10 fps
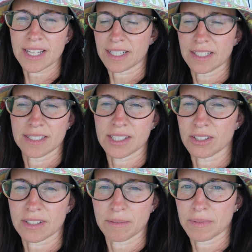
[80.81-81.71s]
I can
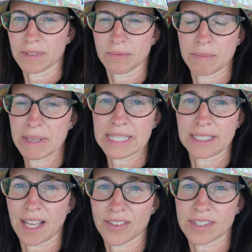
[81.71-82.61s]
insert some,
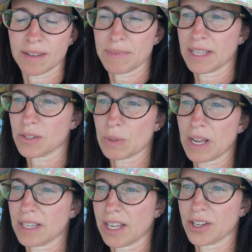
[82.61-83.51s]
basically got the same thing as we
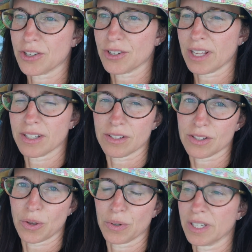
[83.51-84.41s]
got yesterday. It's
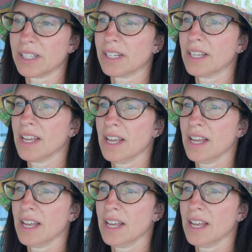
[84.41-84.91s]
so good.